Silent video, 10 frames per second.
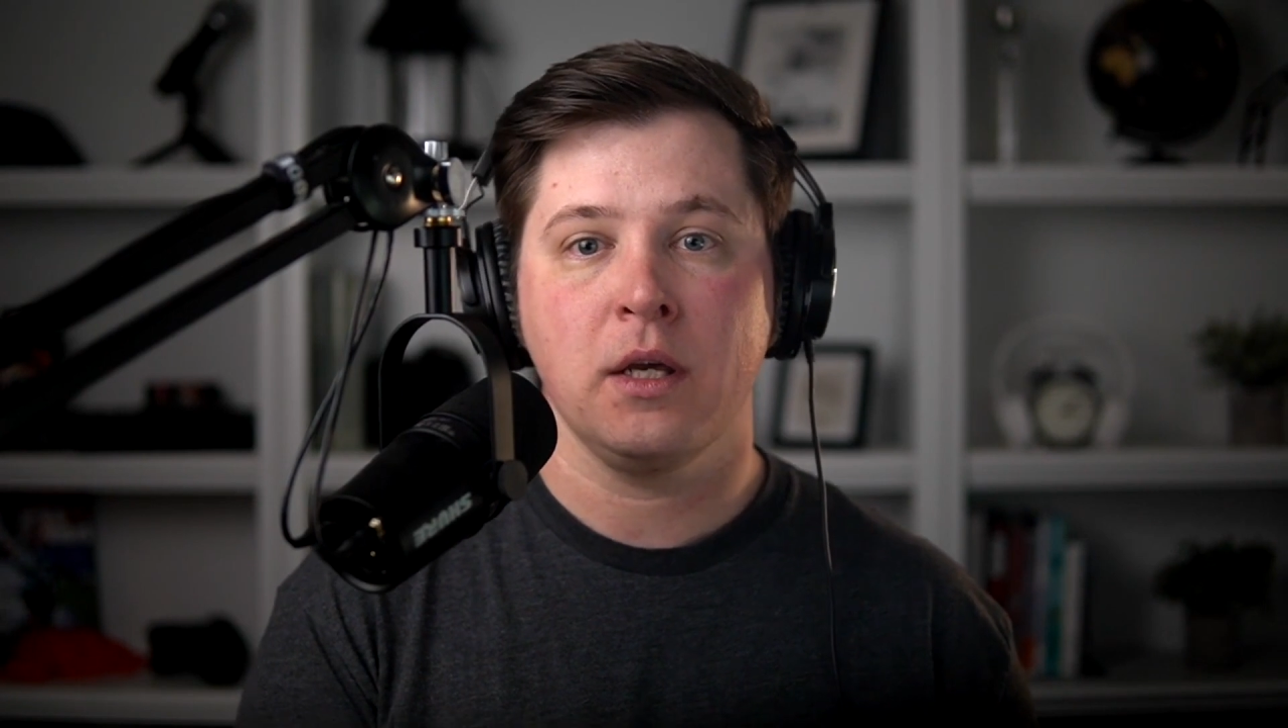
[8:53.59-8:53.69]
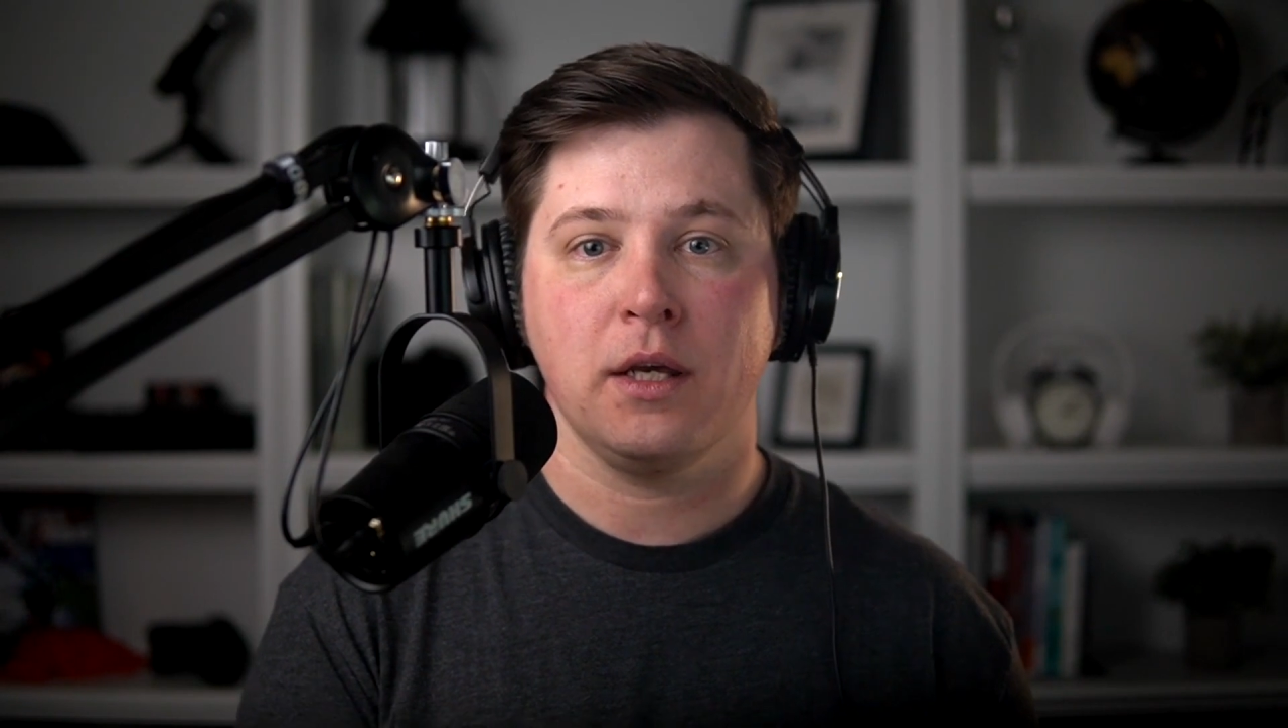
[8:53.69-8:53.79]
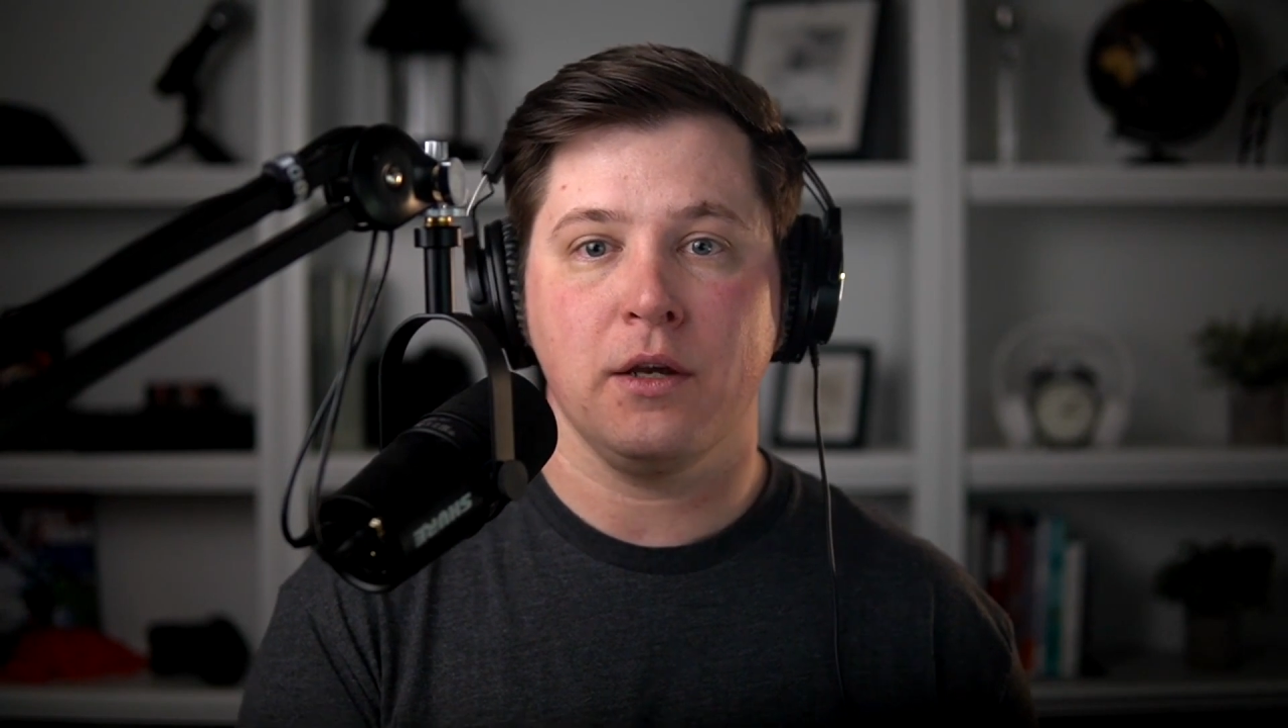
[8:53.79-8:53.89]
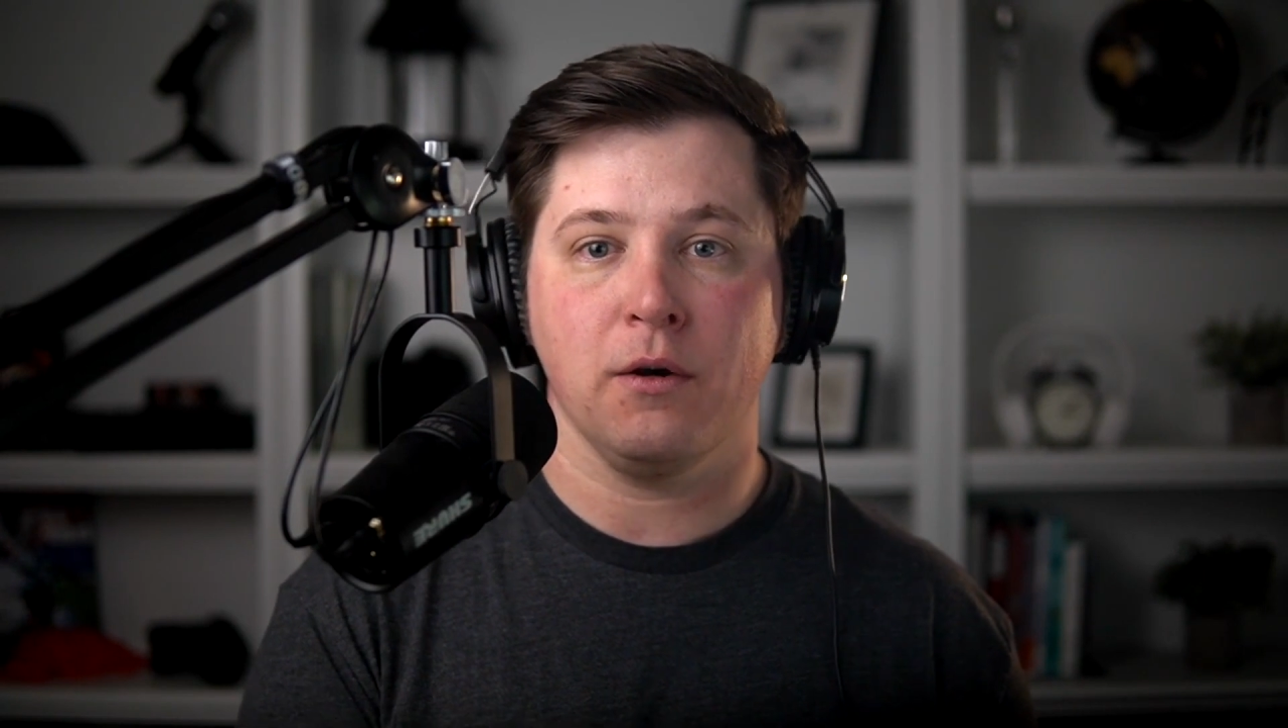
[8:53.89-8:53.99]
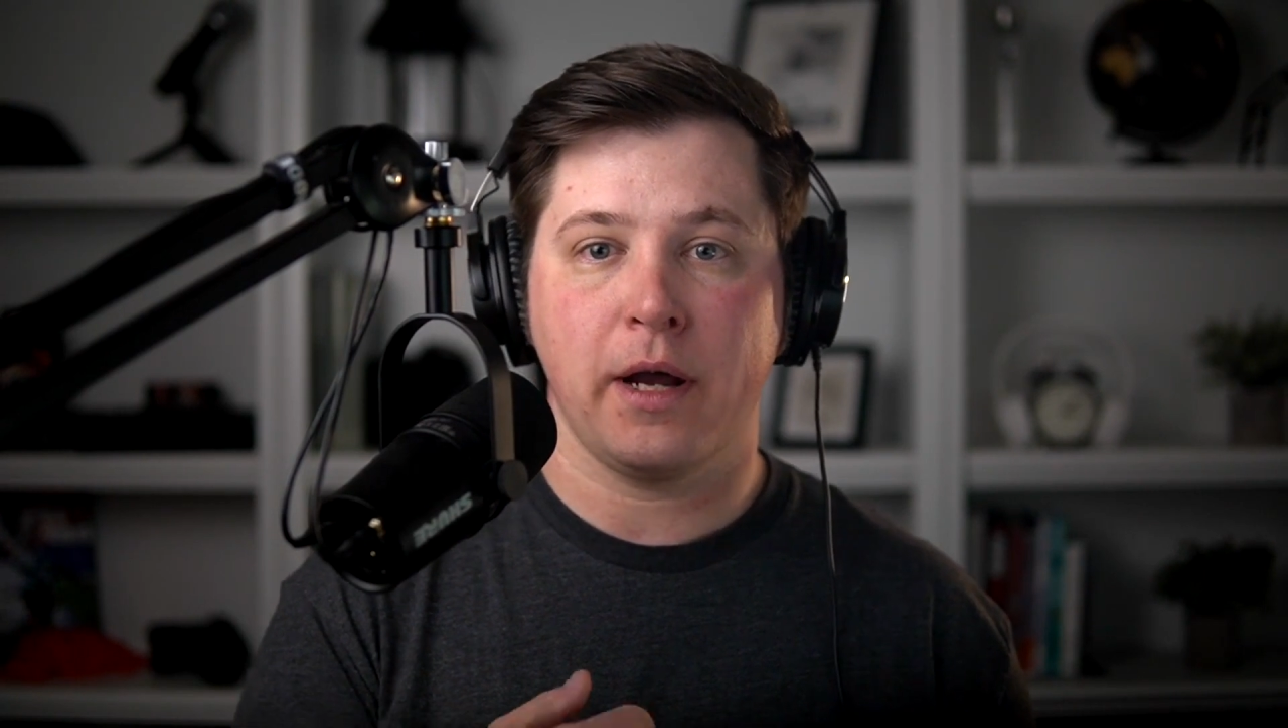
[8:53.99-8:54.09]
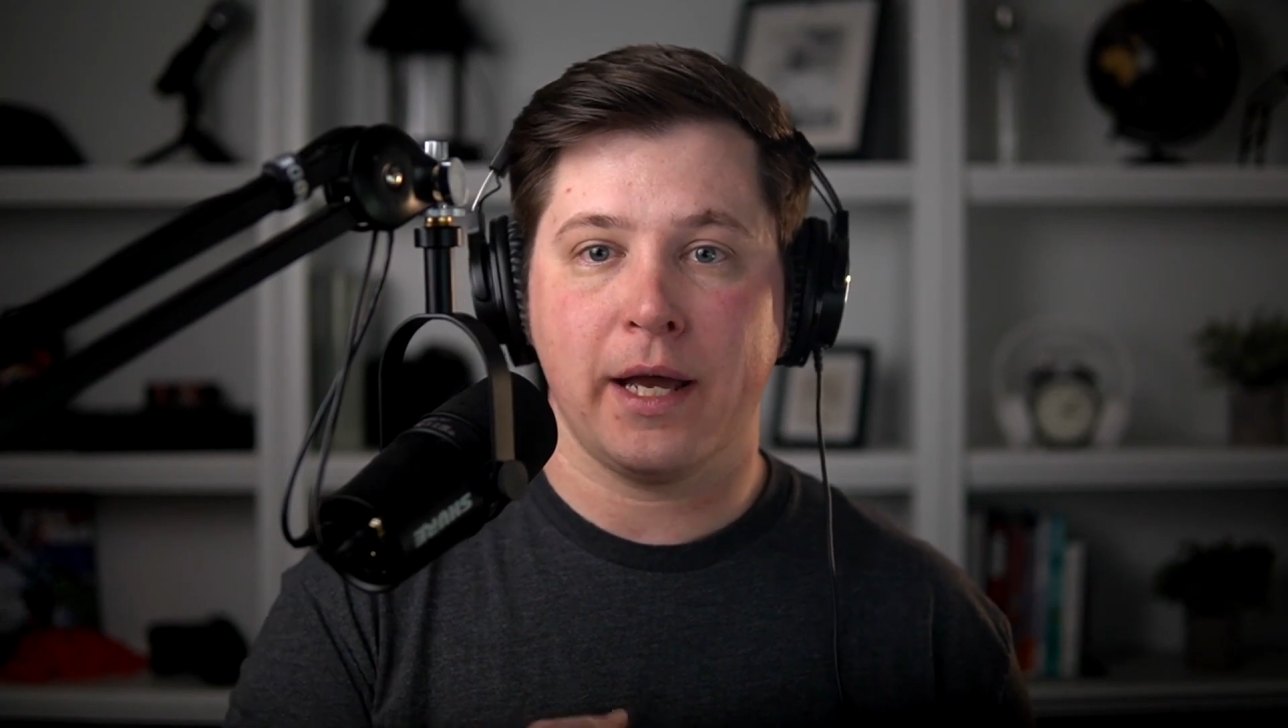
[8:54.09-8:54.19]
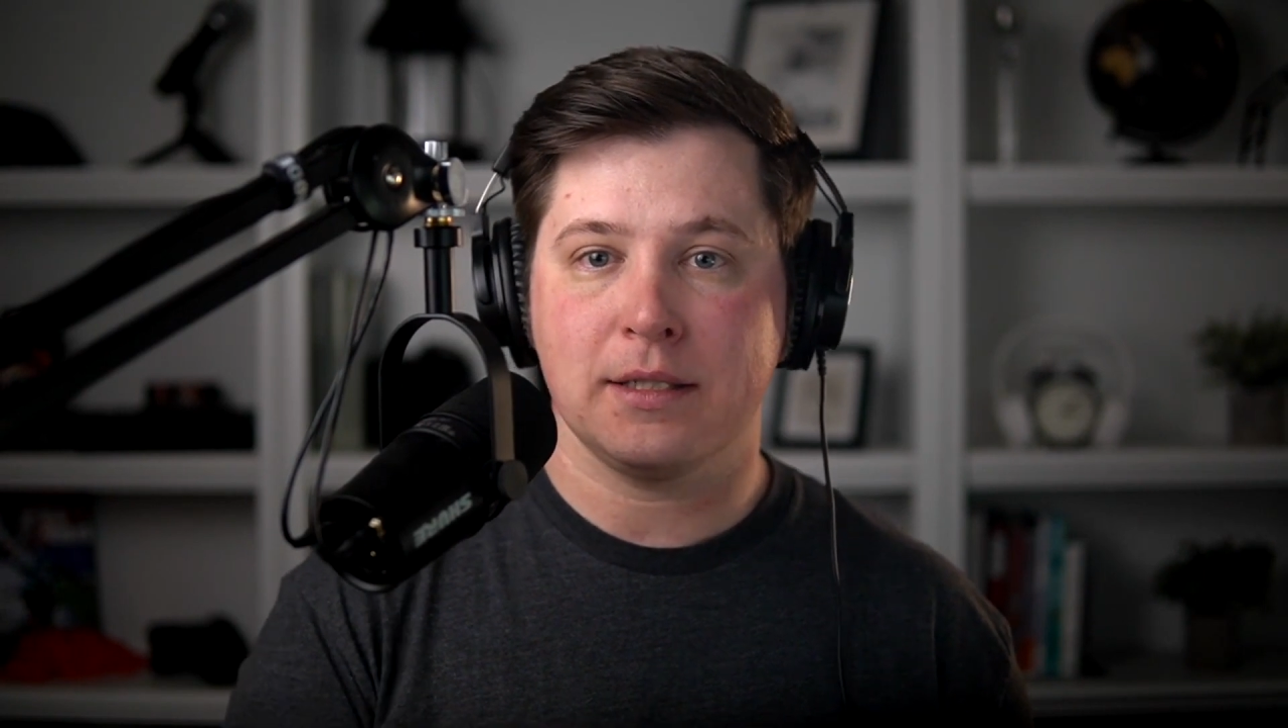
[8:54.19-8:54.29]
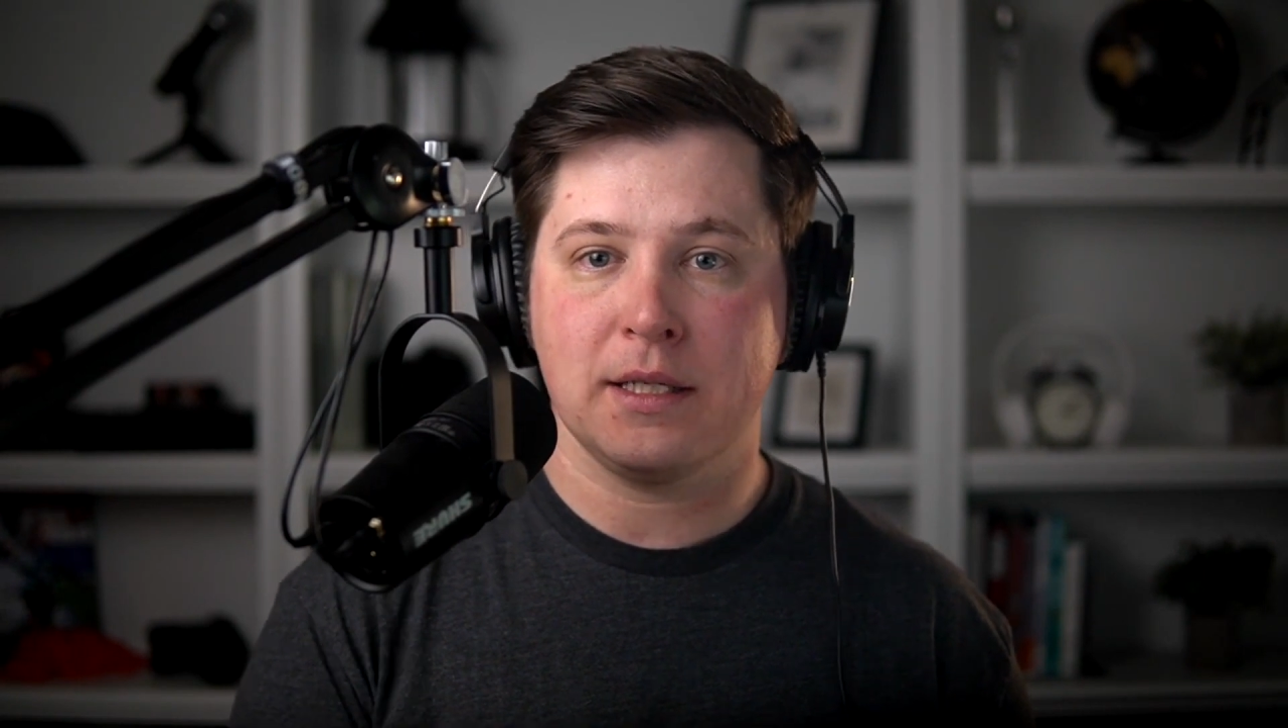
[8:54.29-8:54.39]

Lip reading: here at